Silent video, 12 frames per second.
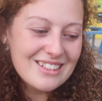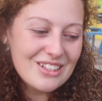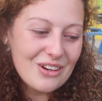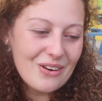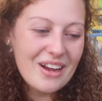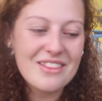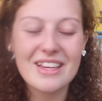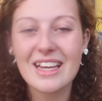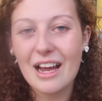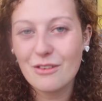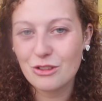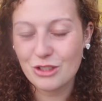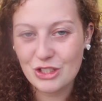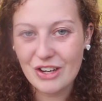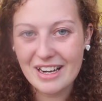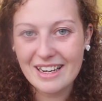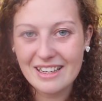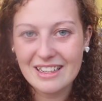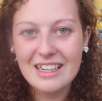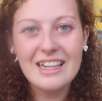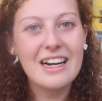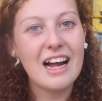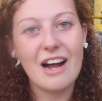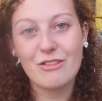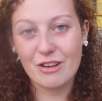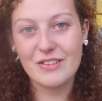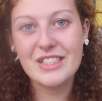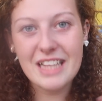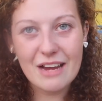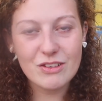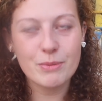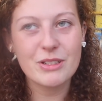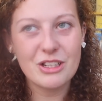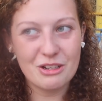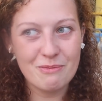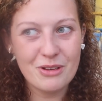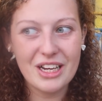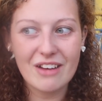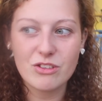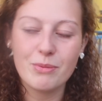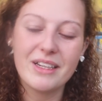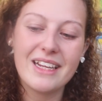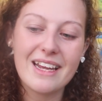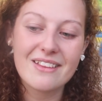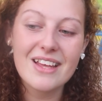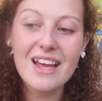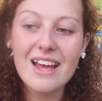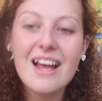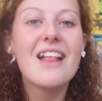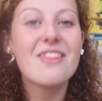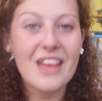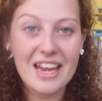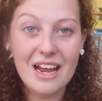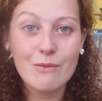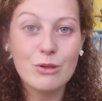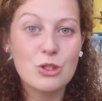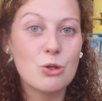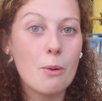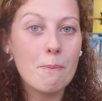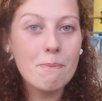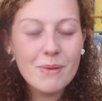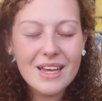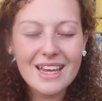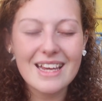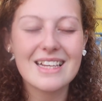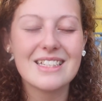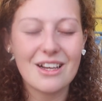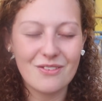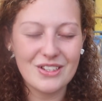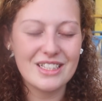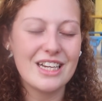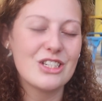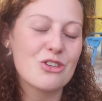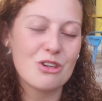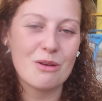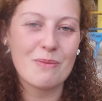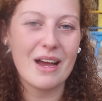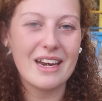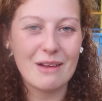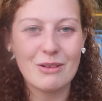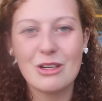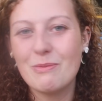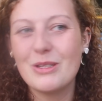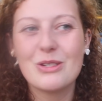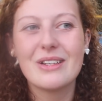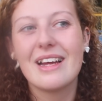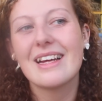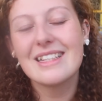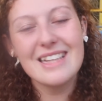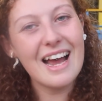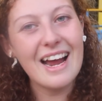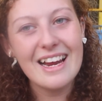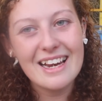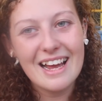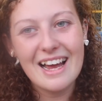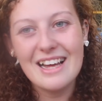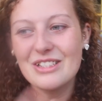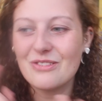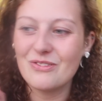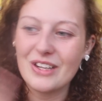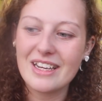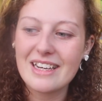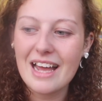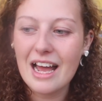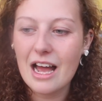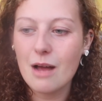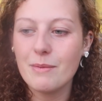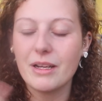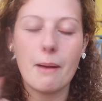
So I think after Australia, after I've saved up a ton of money after my year there, then I will do a big Southeast Asia trip, and I'm going to be doing like Thailand and Vietnam and